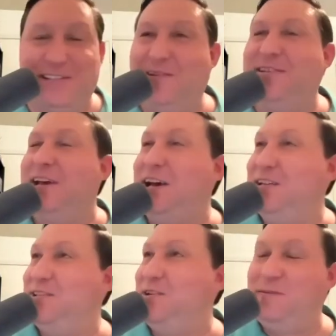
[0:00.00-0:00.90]
So
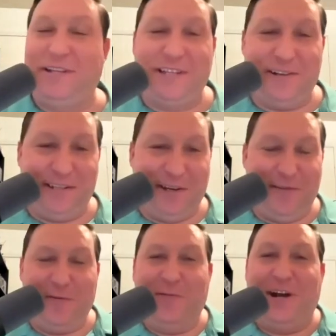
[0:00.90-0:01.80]
Quentin Tarantino,
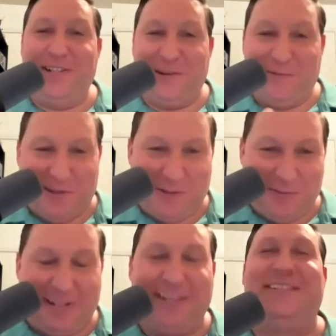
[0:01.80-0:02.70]
if you're watching, we do
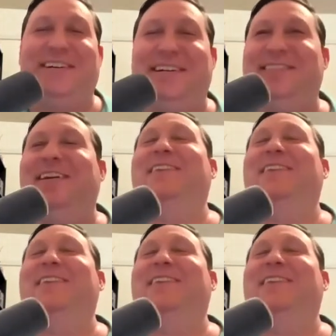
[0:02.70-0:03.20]
apologize.